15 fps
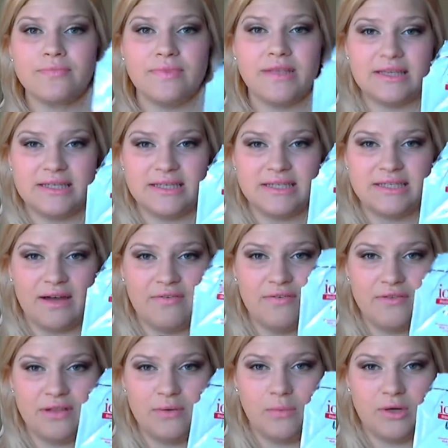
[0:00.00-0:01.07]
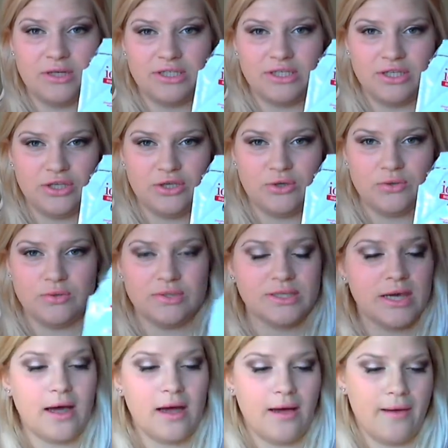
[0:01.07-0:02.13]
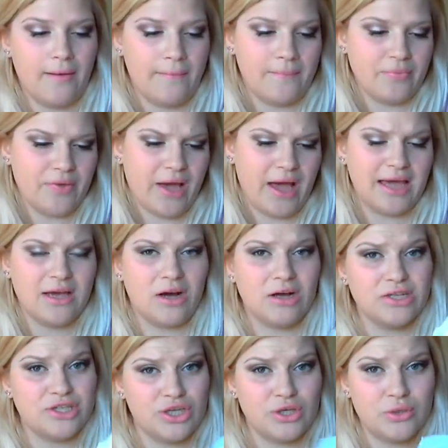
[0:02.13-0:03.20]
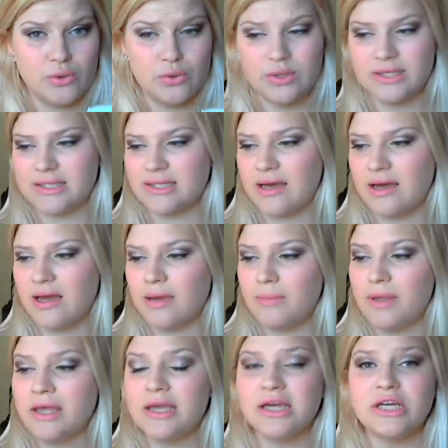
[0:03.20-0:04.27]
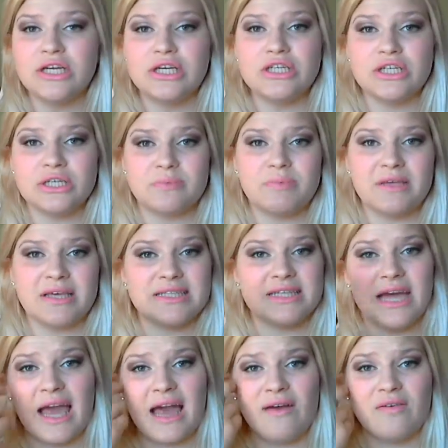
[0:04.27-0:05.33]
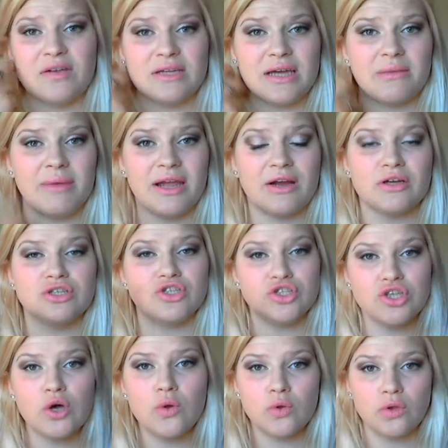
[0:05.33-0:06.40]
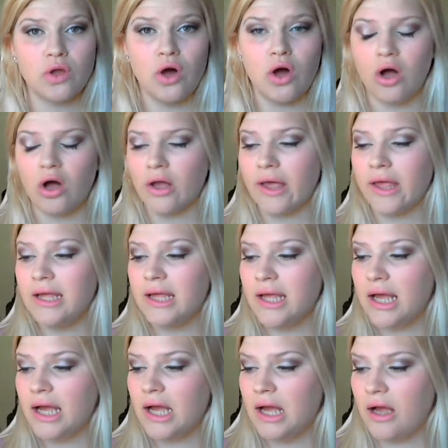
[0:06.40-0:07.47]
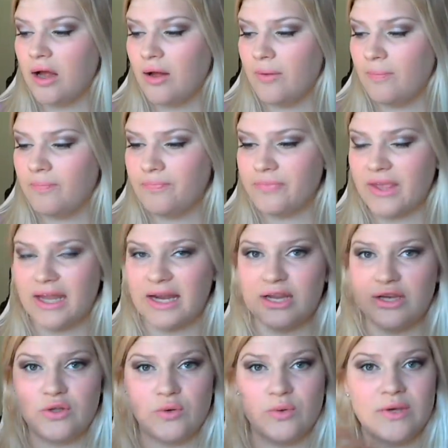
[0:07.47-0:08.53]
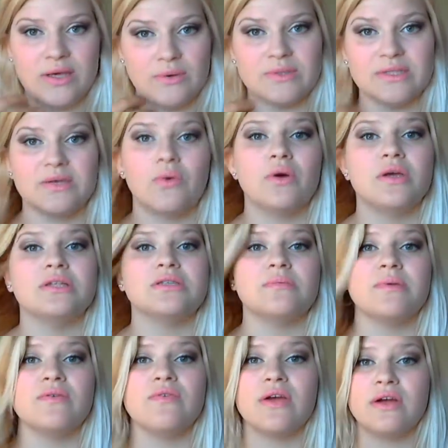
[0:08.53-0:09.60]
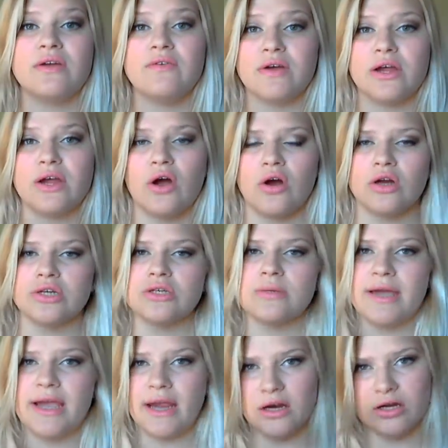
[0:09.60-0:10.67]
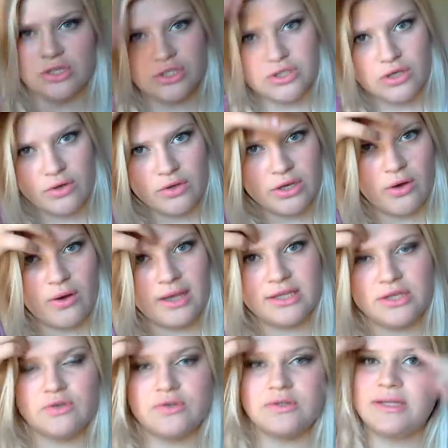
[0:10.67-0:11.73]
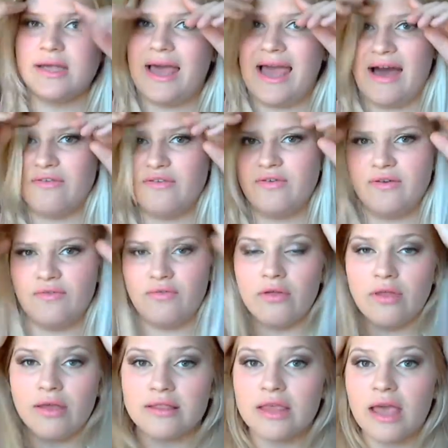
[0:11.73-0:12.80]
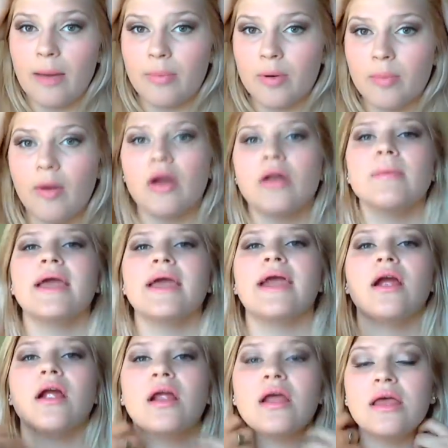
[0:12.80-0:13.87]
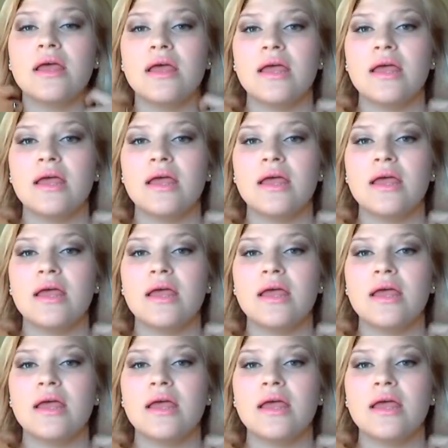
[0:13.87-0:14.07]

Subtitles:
this is definitely one to use. I got 2 this time just because I haven't dyed my hair in so long, and I knew it was going to be very, very harsh on my hair. So, you know, I used half of it for like the upper part of my hair